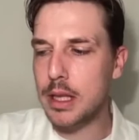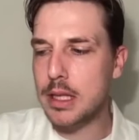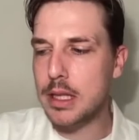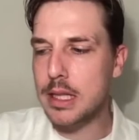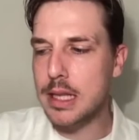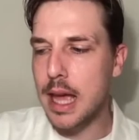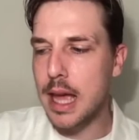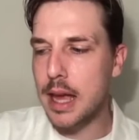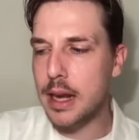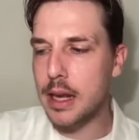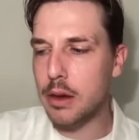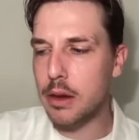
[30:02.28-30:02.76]

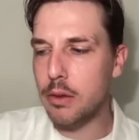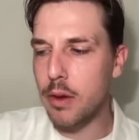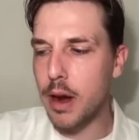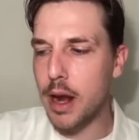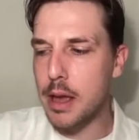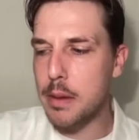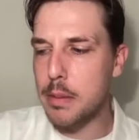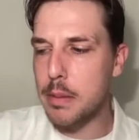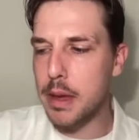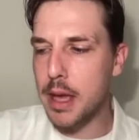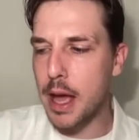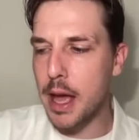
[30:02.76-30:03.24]
Saudi
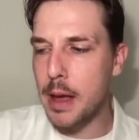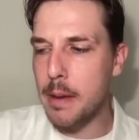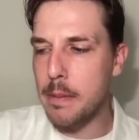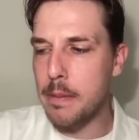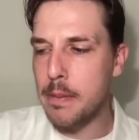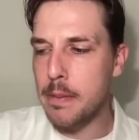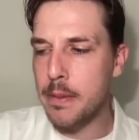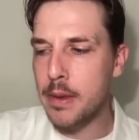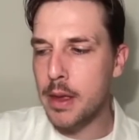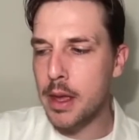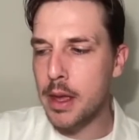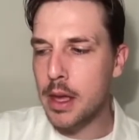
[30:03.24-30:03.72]
Arabia,
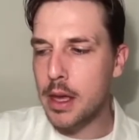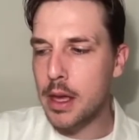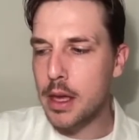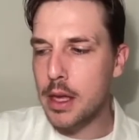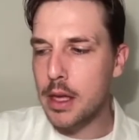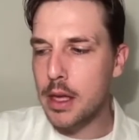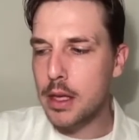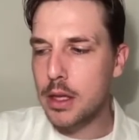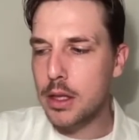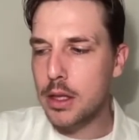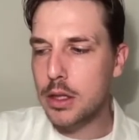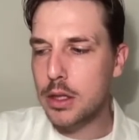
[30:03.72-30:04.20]

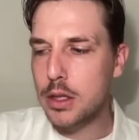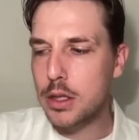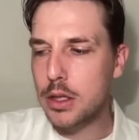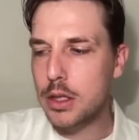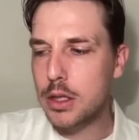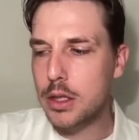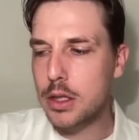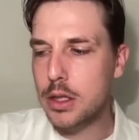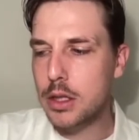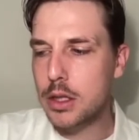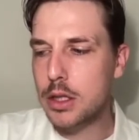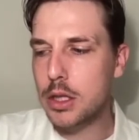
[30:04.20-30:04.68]

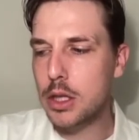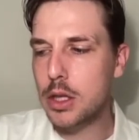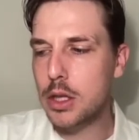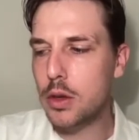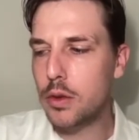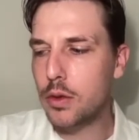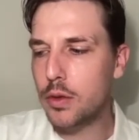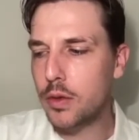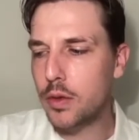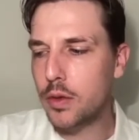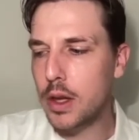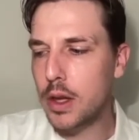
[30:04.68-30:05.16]
do
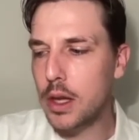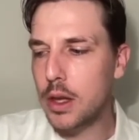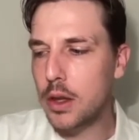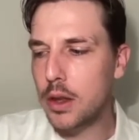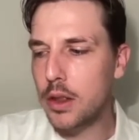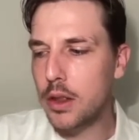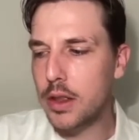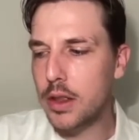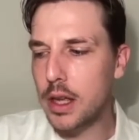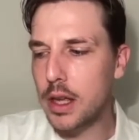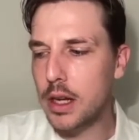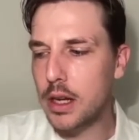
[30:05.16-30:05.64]
you
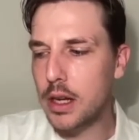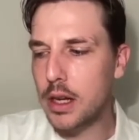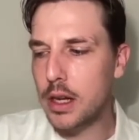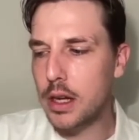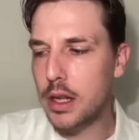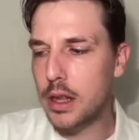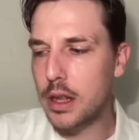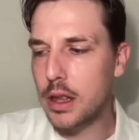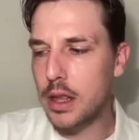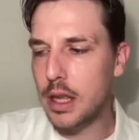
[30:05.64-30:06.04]
feel that